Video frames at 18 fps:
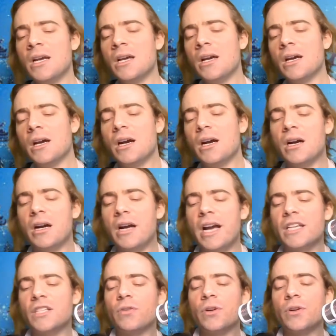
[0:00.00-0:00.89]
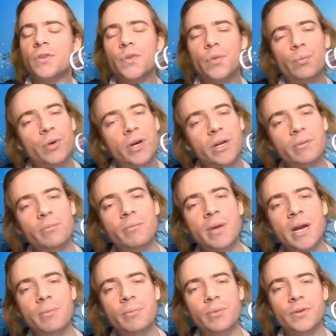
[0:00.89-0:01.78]
Uh, as far as the button
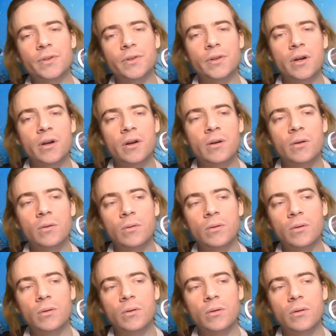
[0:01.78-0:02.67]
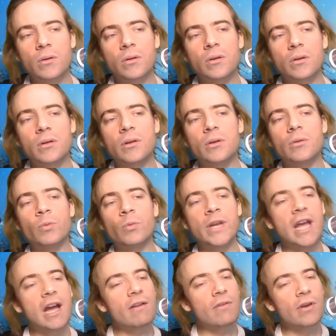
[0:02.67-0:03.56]
mappers go, we
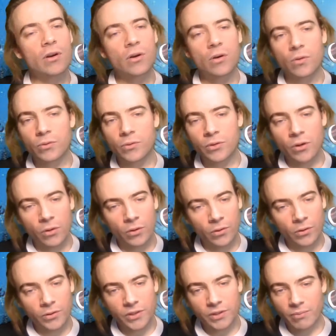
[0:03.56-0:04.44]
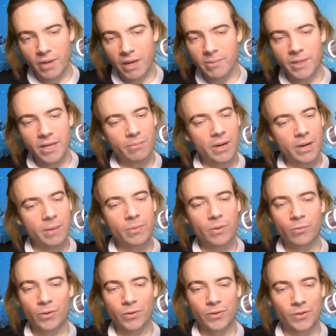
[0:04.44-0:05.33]
have our own goals. Maybe that might be
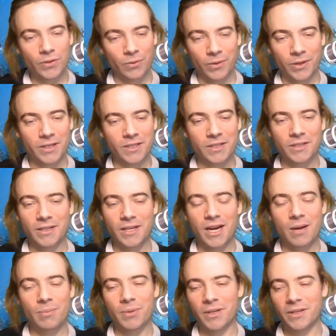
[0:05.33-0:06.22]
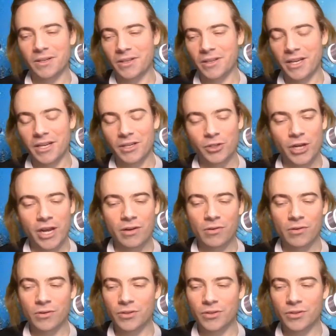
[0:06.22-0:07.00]
worth doing as a topic on that channel.